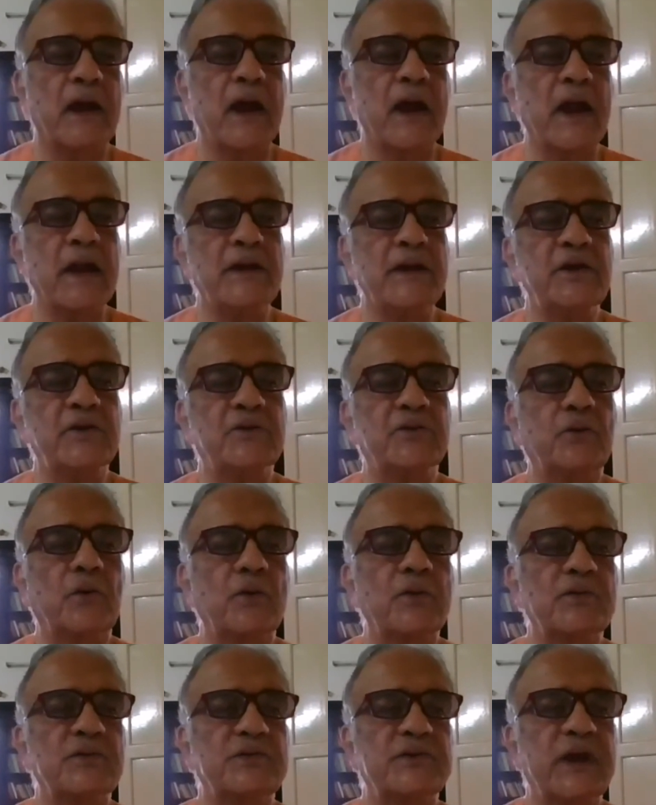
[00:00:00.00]
and its
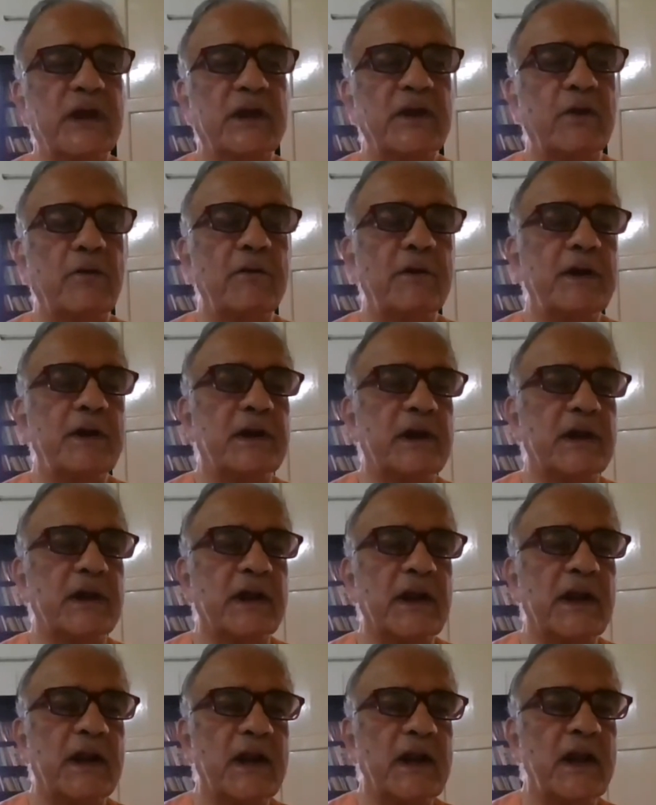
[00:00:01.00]
own security,
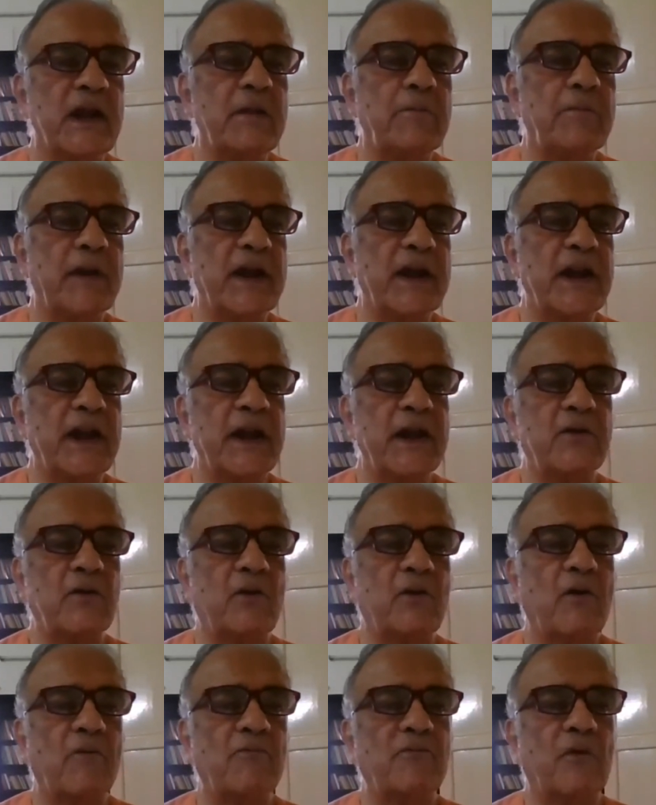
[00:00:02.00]
independent
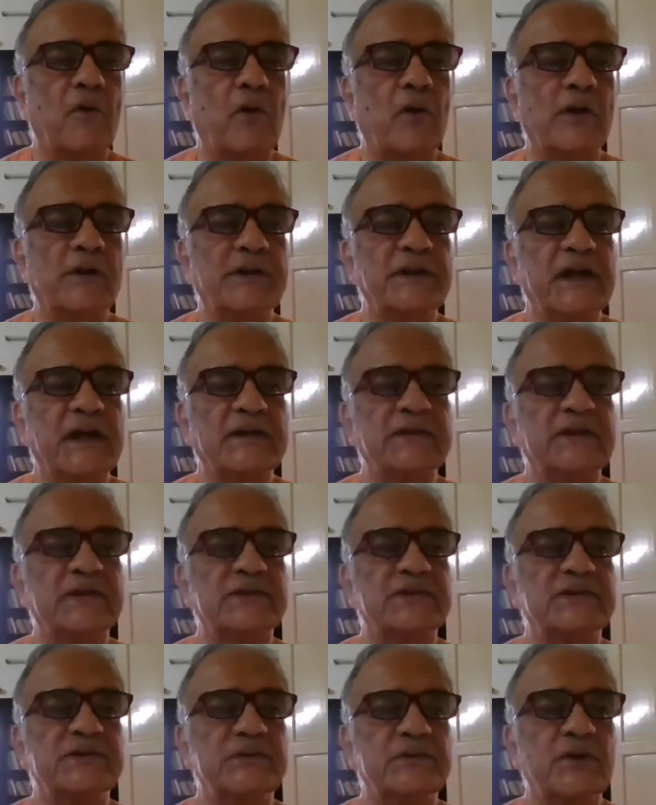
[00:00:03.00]
of all the
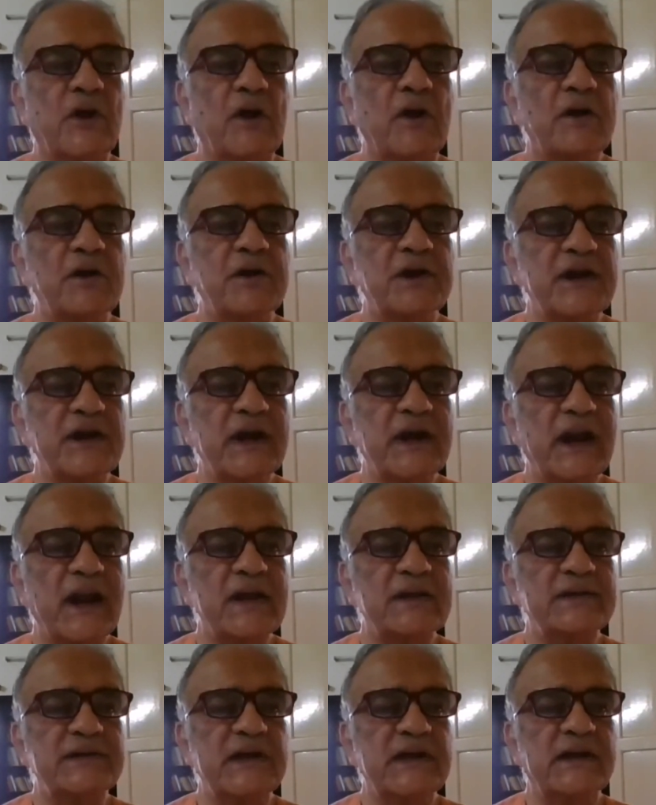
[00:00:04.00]
others, not
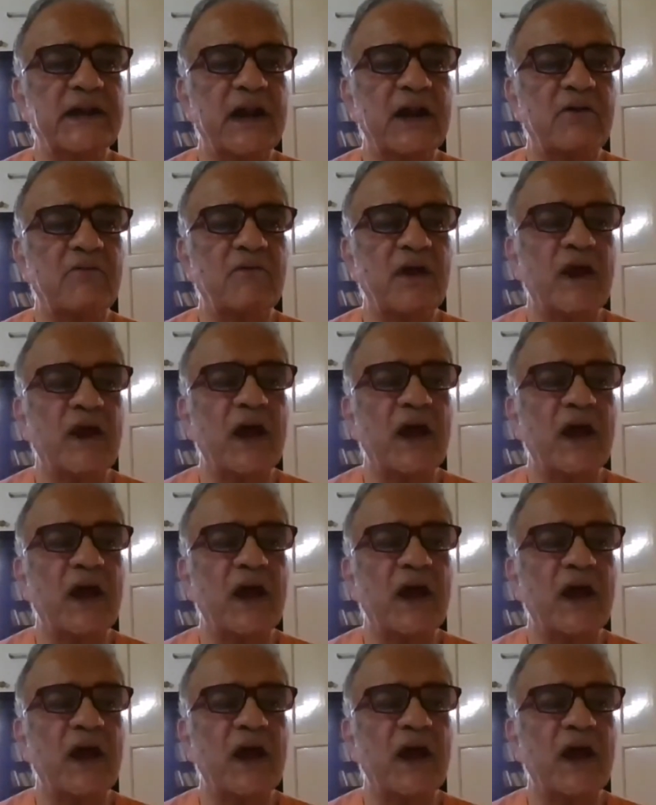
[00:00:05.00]
realizing that we